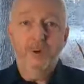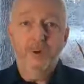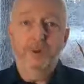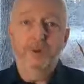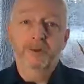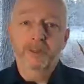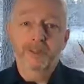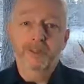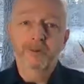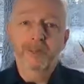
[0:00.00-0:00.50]
all
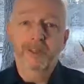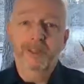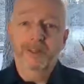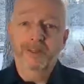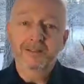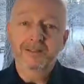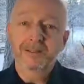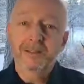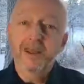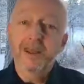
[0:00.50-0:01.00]
these
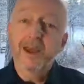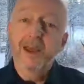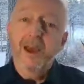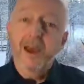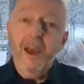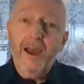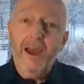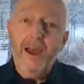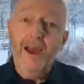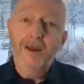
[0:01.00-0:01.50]
things
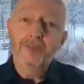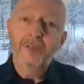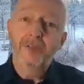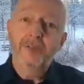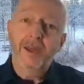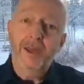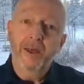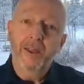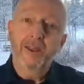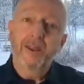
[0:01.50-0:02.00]
have
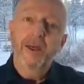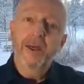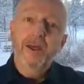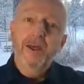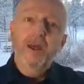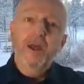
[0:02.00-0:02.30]
then